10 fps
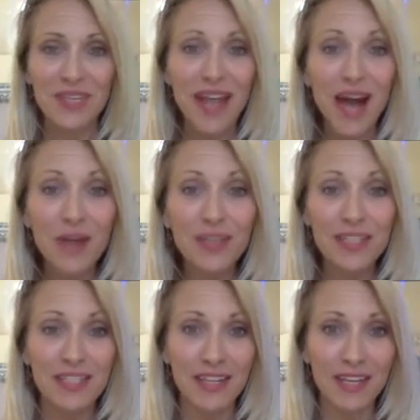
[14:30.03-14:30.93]

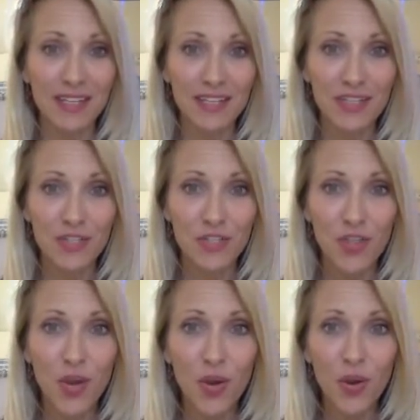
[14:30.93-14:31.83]
Countless studies
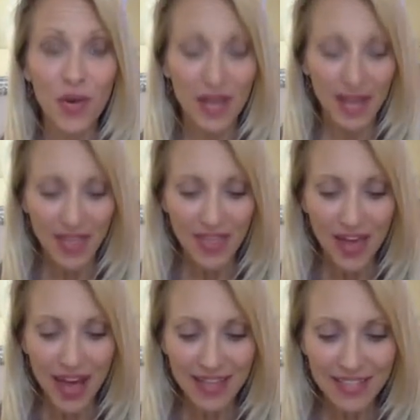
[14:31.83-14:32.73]
show
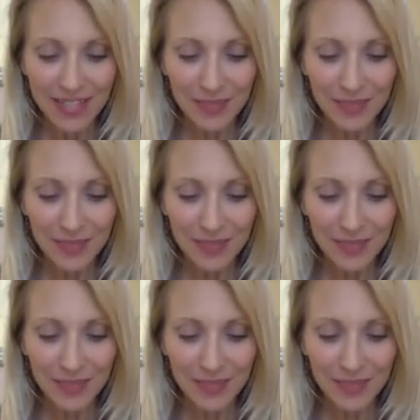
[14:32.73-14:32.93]
that